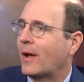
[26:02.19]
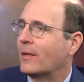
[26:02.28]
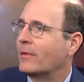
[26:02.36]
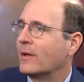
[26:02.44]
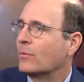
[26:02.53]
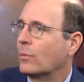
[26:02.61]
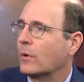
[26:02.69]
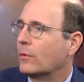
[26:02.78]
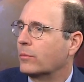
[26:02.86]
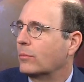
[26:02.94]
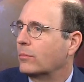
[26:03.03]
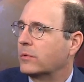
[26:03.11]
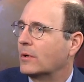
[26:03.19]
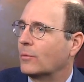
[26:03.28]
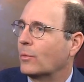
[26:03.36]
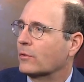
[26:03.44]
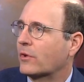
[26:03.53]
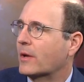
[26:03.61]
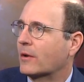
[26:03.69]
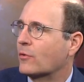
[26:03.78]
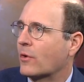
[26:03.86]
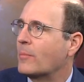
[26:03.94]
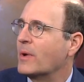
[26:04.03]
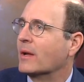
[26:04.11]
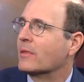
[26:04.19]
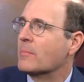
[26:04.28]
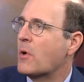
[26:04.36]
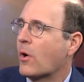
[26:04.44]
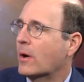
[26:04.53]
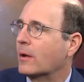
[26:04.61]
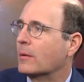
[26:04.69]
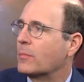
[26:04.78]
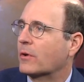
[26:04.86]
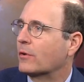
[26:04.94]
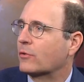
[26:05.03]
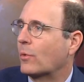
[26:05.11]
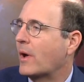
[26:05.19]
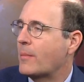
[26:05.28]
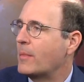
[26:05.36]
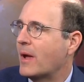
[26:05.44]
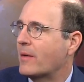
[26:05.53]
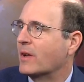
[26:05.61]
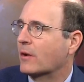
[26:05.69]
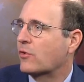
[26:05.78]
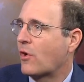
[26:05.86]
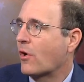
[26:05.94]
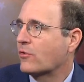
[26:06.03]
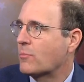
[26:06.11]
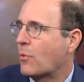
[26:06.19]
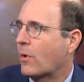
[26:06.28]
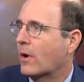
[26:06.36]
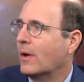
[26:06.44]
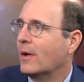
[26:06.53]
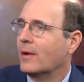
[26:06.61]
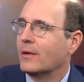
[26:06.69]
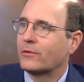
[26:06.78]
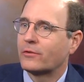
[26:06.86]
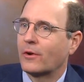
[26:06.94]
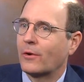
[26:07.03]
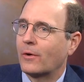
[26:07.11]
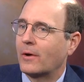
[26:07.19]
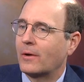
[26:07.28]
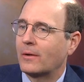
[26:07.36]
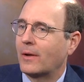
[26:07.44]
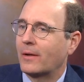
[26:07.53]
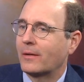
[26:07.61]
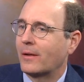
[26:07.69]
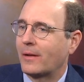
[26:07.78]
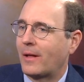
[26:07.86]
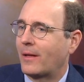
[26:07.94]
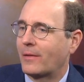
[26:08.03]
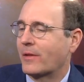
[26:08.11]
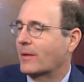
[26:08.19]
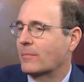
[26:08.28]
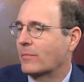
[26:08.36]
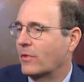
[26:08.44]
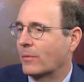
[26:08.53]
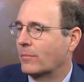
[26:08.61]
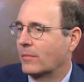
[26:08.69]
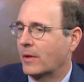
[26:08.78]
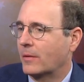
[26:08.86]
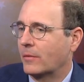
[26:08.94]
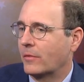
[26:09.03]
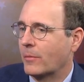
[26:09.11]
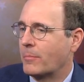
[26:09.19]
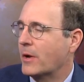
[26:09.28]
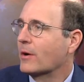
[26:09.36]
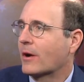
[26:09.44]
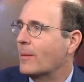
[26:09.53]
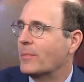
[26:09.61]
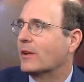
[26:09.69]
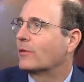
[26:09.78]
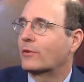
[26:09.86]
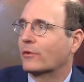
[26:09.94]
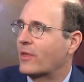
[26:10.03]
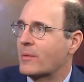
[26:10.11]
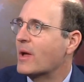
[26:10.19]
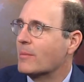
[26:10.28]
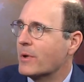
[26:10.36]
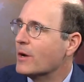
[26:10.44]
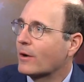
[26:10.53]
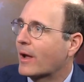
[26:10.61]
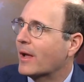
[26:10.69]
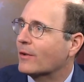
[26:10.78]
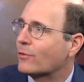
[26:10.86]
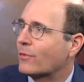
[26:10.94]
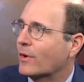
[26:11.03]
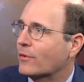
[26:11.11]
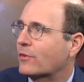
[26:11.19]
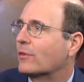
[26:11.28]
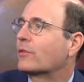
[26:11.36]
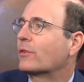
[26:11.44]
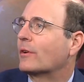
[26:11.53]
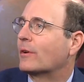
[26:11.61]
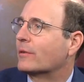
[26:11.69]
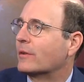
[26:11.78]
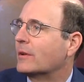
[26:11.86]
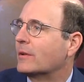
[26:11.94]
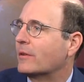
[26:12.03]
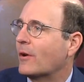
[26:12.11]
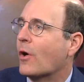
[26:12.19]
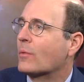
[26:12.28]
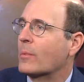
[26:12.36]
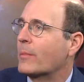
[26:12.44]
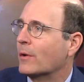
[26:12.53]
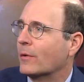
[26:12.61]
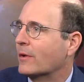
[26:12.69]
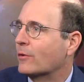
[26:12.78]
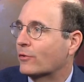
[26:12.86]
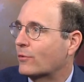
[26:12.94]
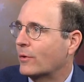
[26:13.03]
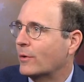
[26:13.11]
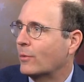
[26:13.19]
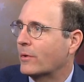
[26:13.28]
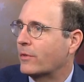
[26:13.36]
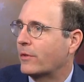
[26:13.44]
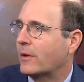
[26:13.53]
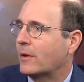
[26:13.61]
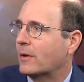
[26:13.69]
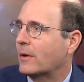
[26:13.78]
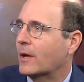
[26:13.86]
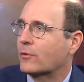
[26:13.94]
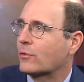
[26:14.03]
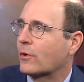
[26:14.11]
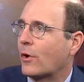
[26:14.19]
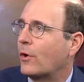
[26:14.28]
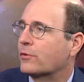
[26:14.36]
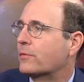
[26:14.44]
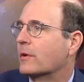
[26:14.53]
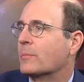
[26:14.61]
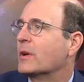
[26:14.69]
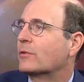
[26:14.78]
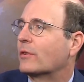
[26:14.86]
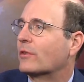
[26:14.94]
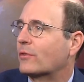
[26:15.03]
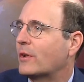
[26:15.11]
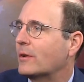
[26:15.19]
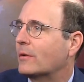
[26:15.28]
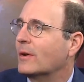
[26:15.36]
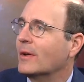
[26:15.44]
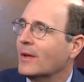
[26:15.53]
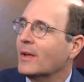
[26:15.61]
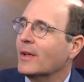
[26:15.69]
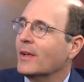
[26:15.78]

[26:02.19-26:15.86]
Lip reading: and then we'll take a drubbing in the market because we'll be having to charge more. So I think the beer companies, because they make beer cans, for instance, the automobile industry with the extra costs for domestic steel.